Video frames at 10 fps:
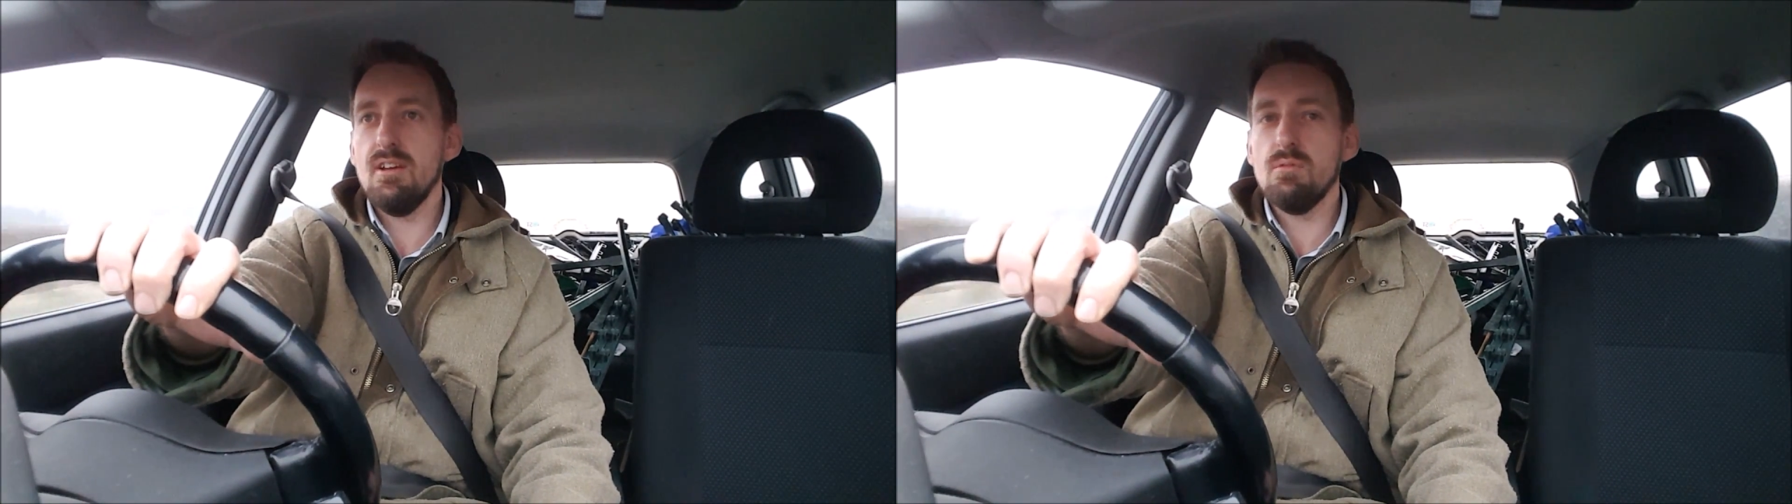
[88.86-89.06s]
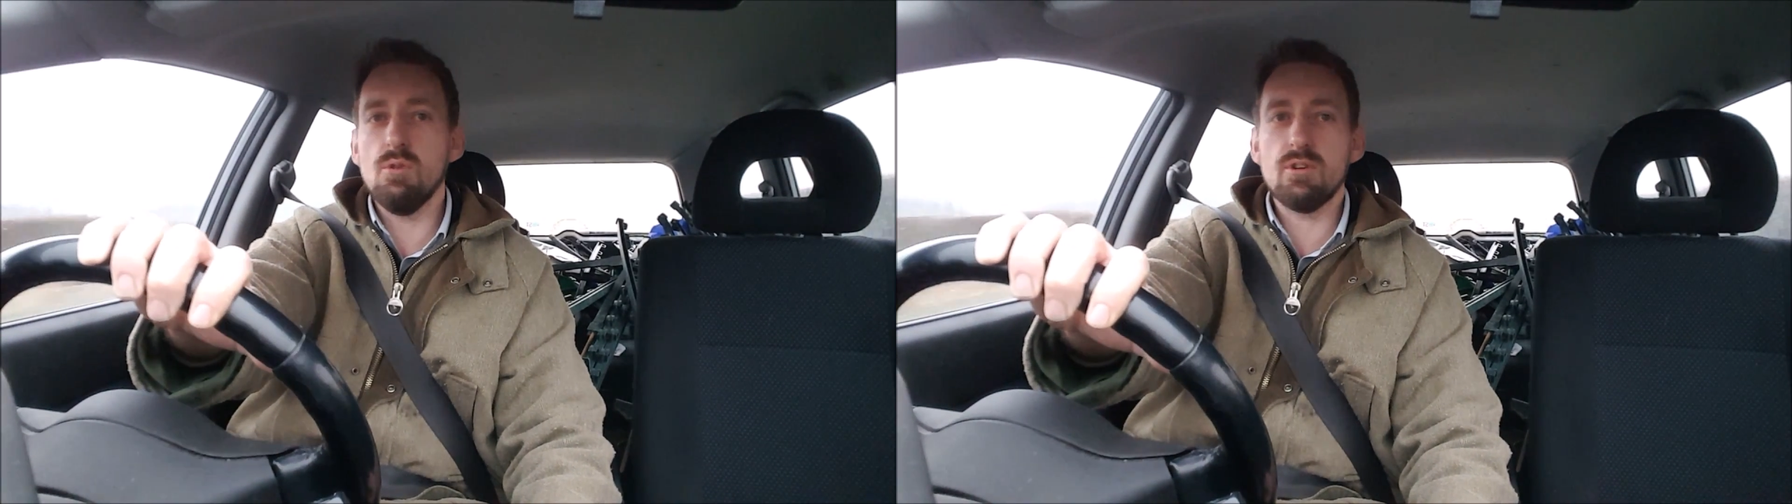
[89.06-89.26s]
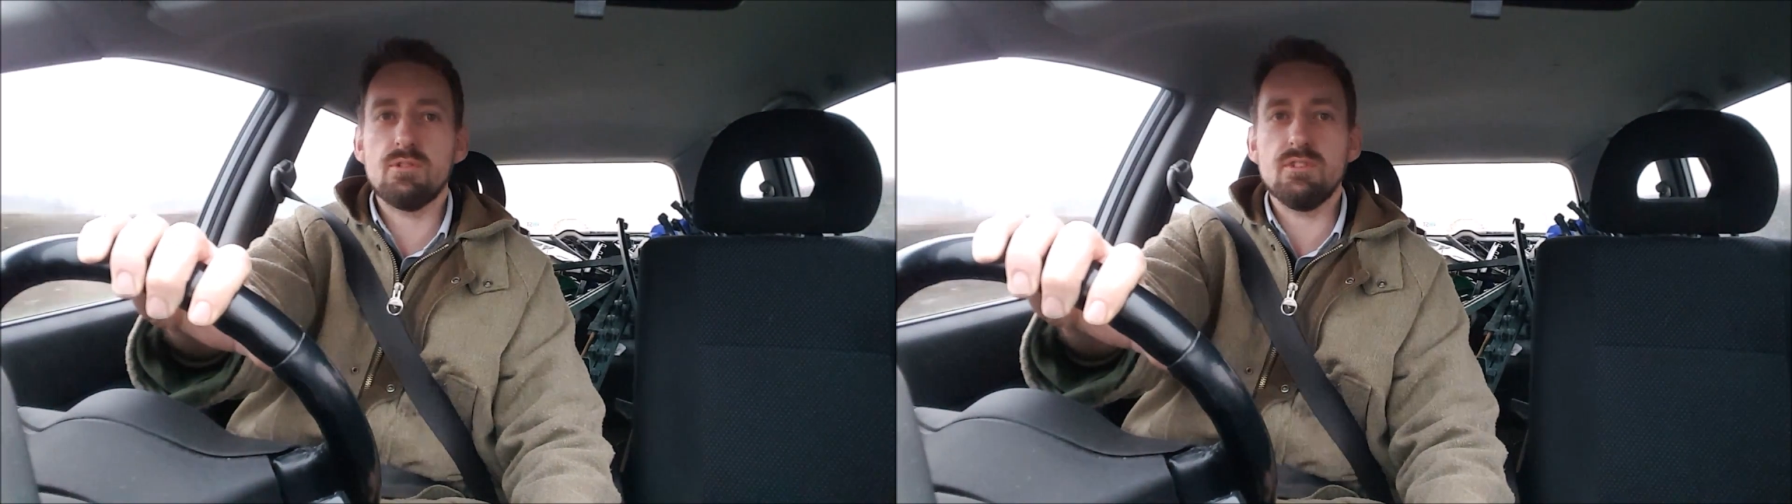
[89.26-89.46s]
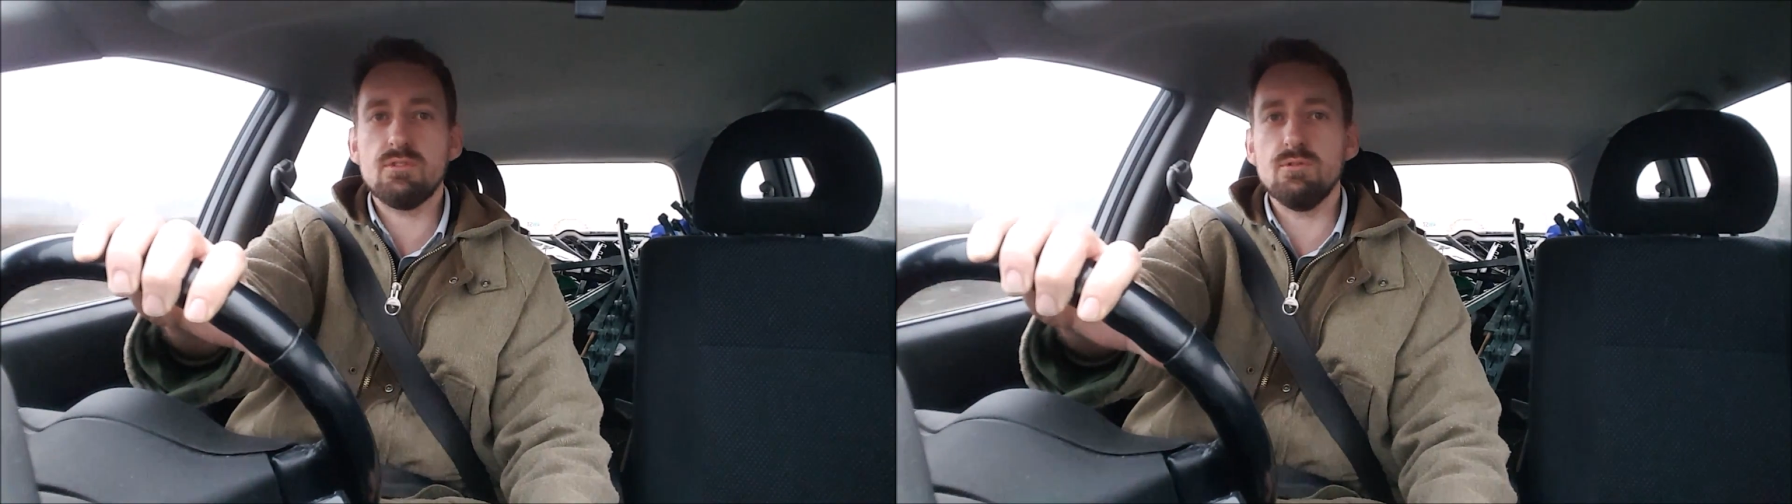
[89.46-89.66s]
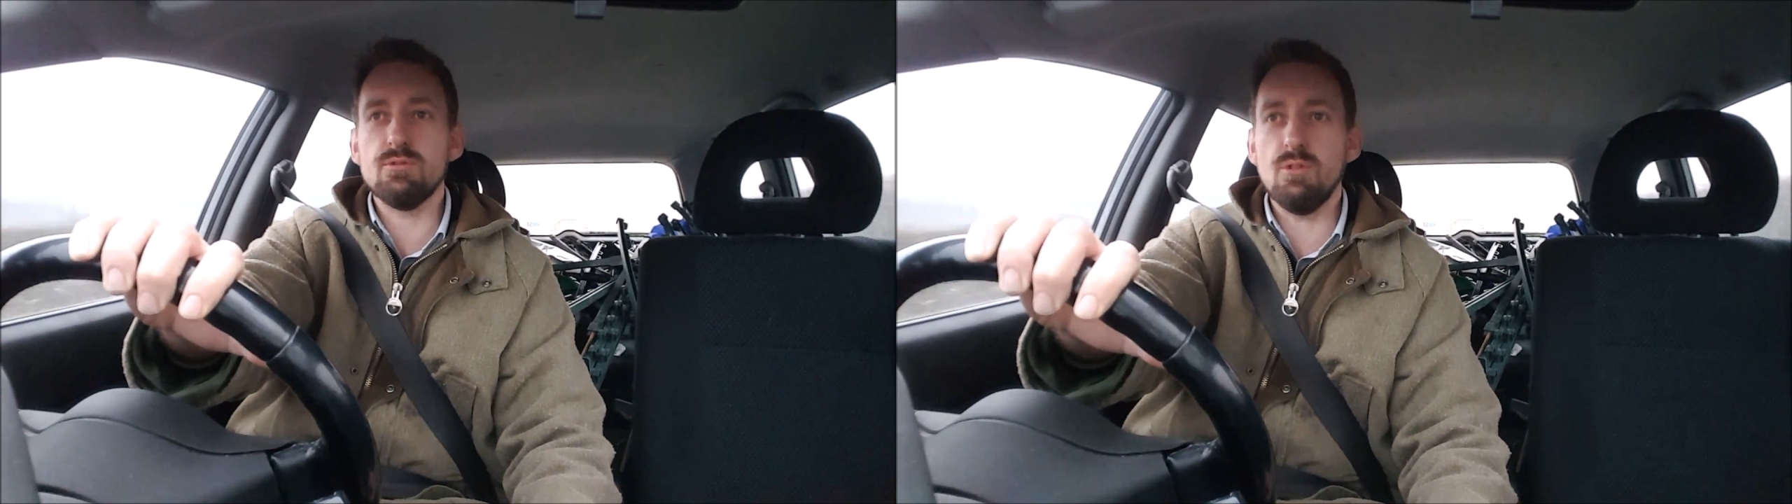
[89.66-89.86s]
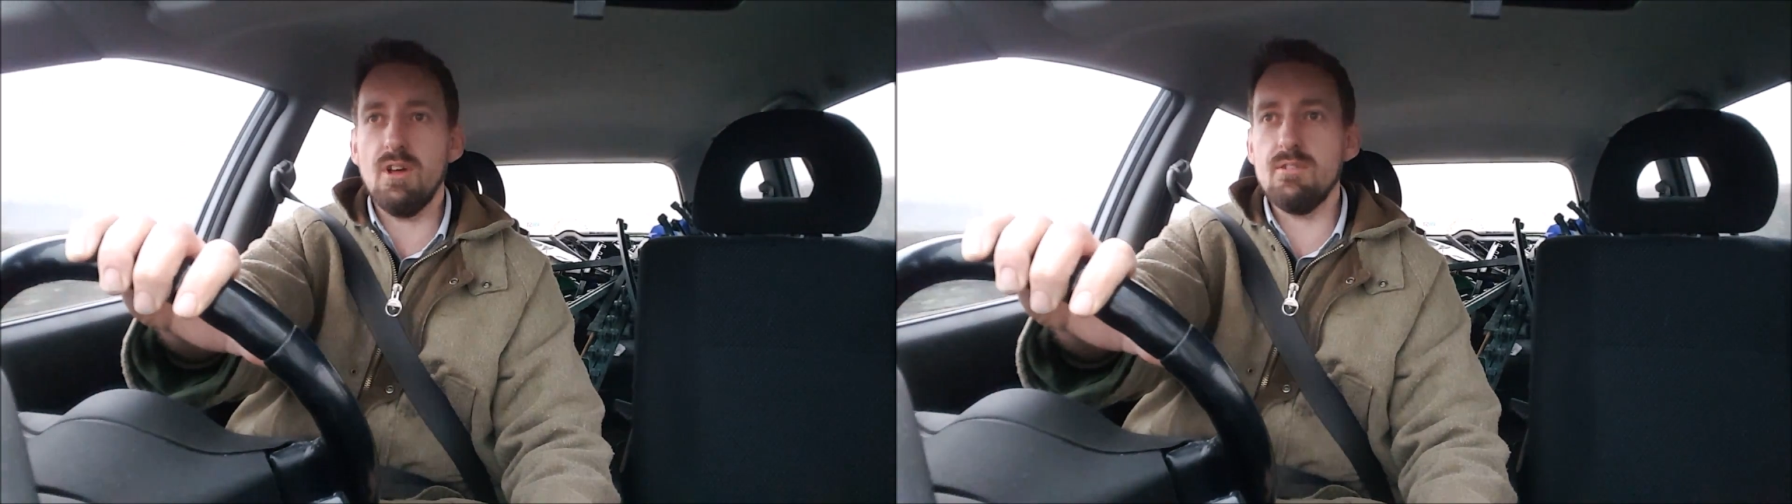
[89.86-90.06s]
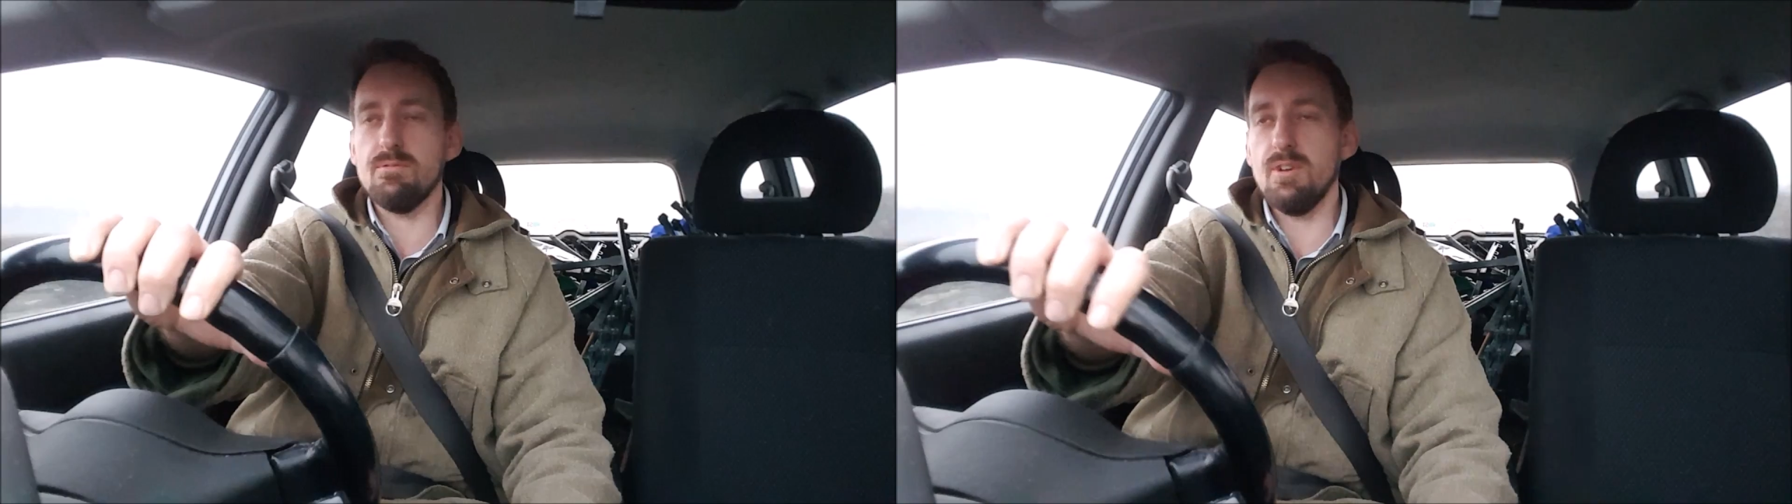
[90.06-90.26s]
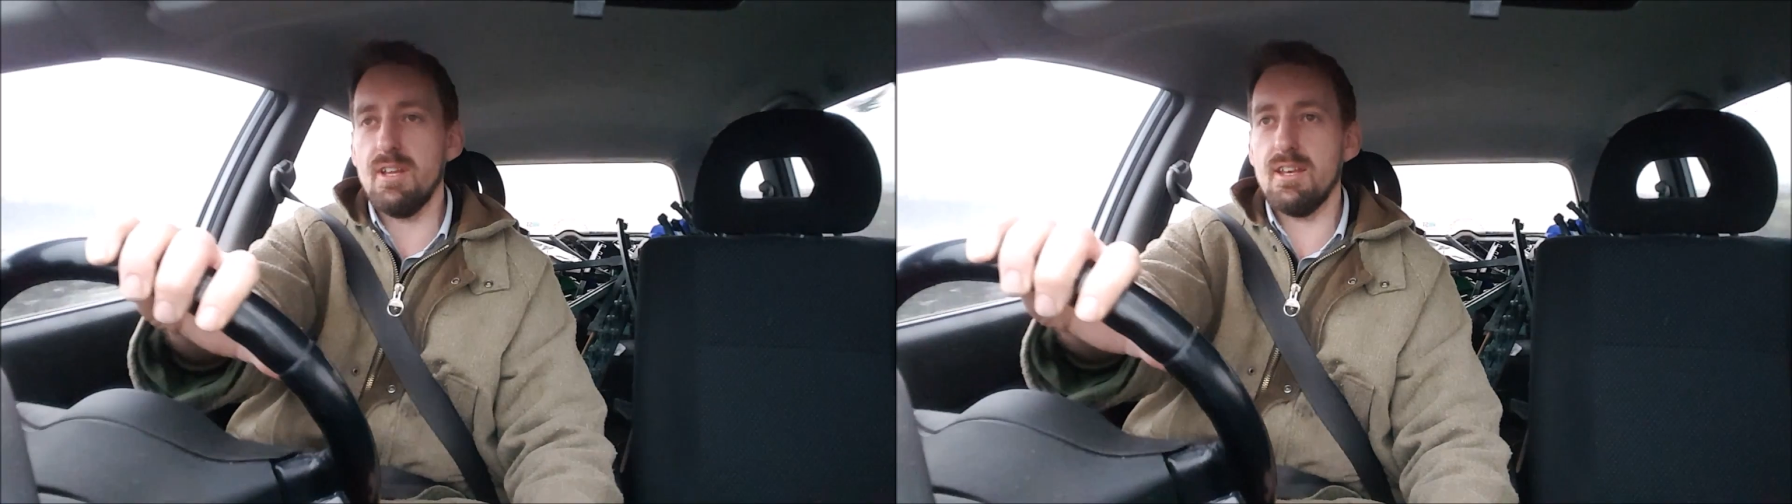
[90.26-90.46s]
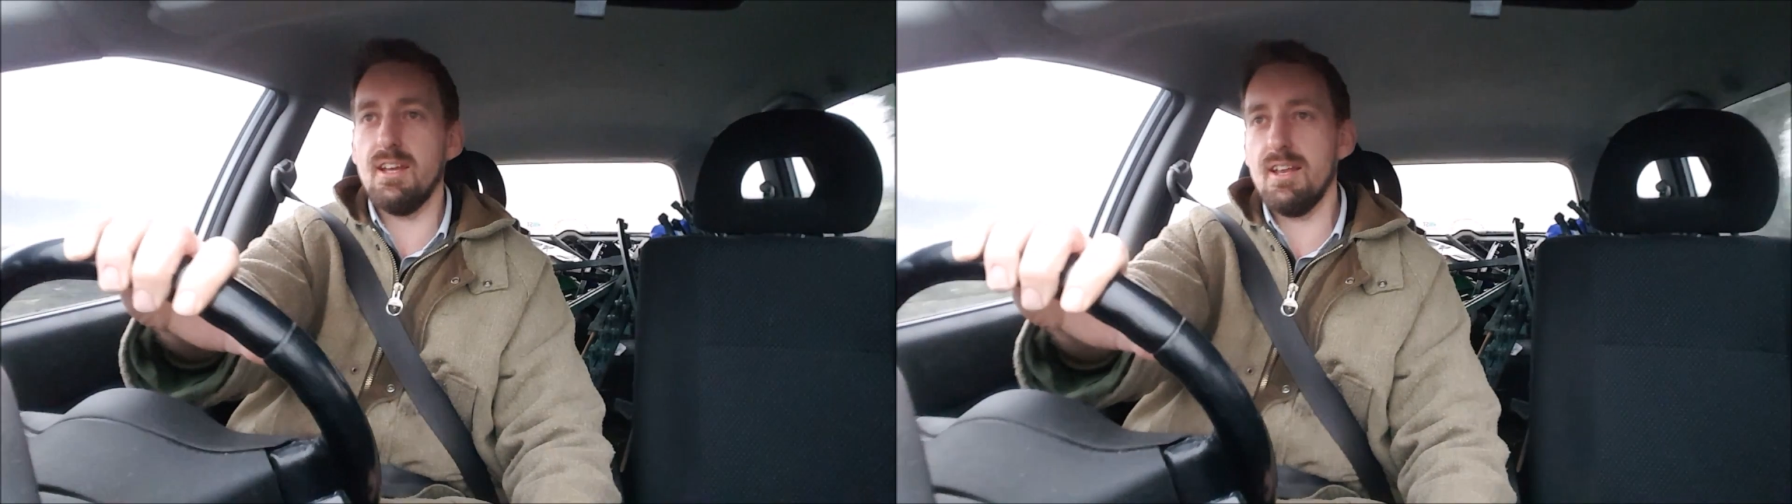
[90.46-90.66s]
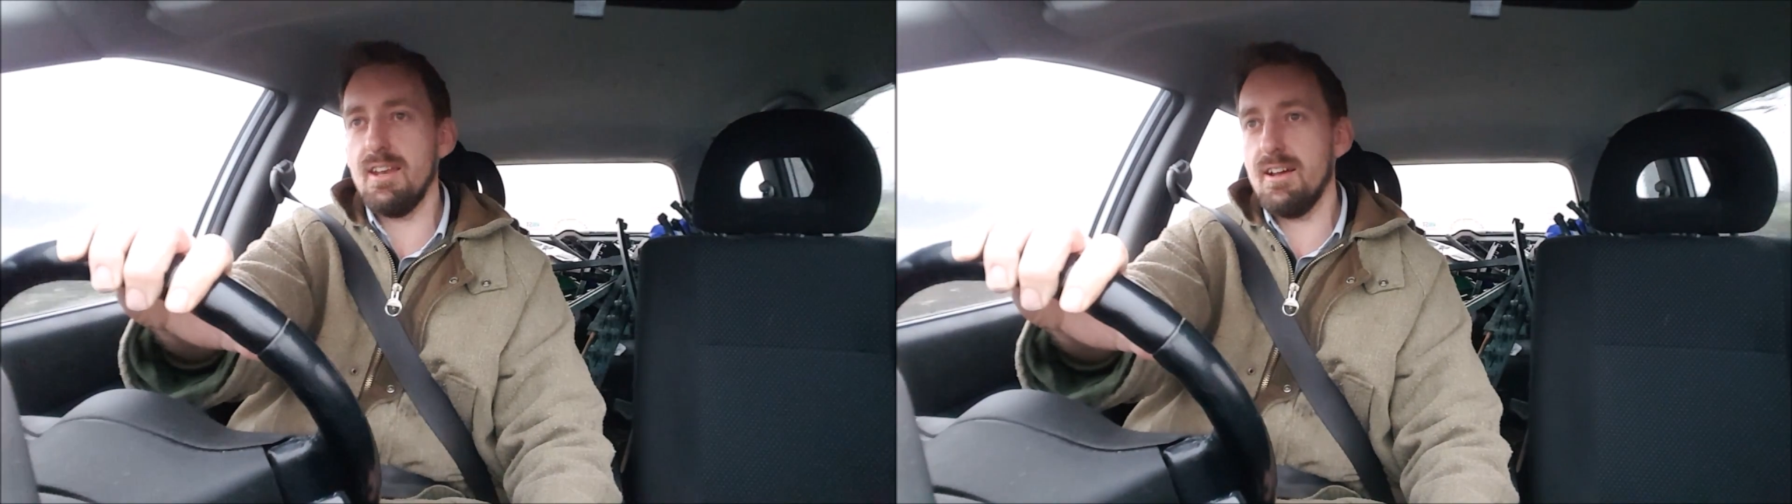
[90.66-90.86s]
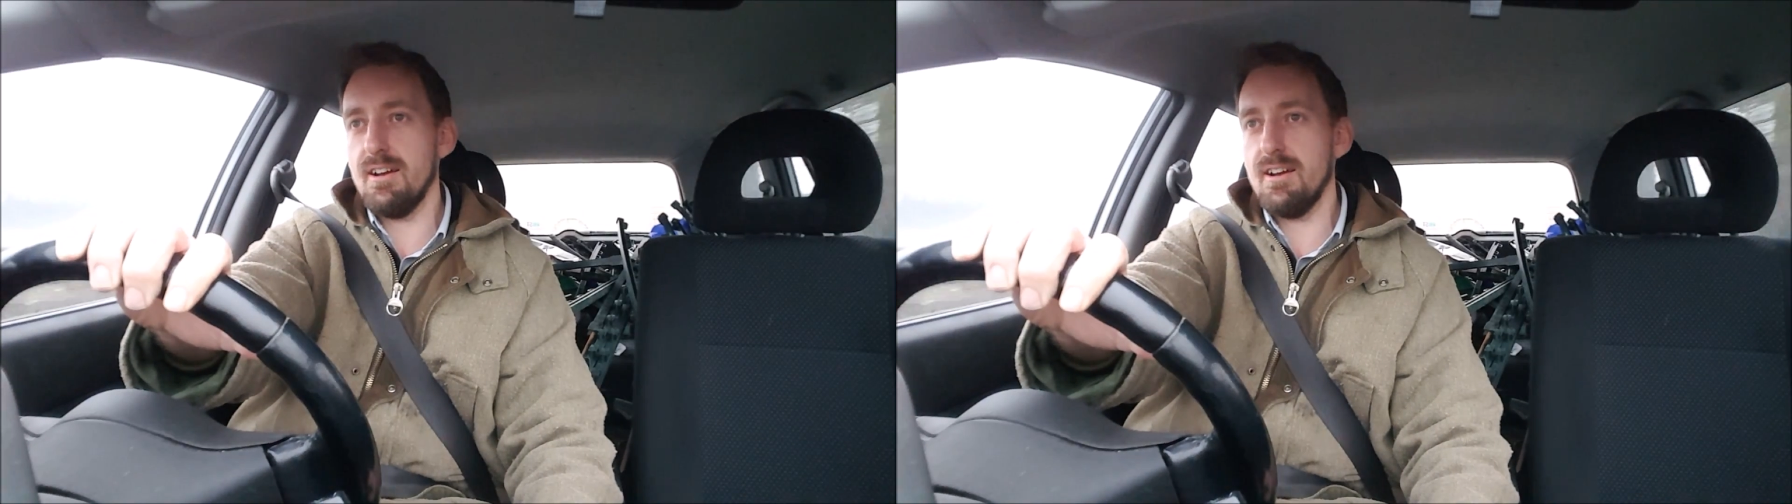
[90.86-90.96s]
water crystals all over it. And